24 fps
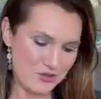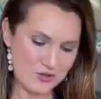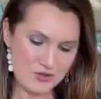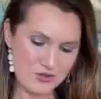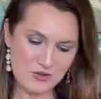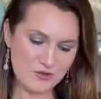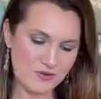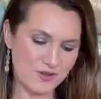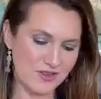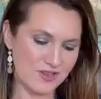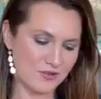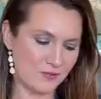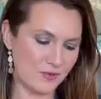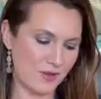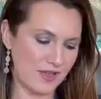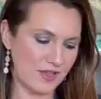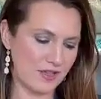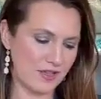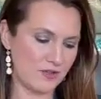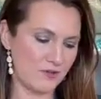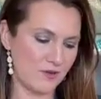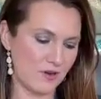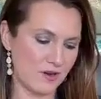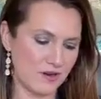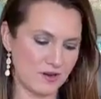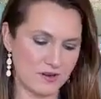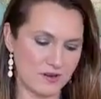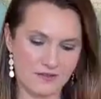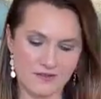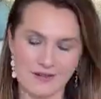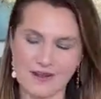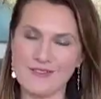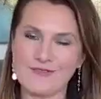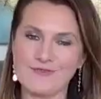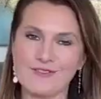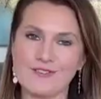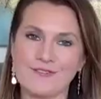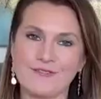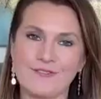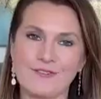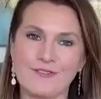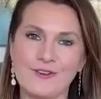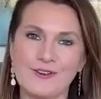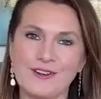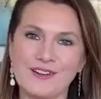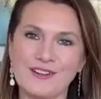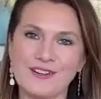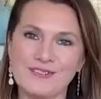who and what you are grateful
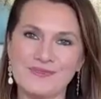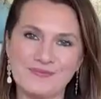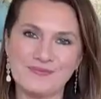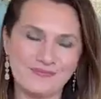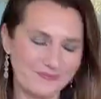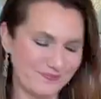for.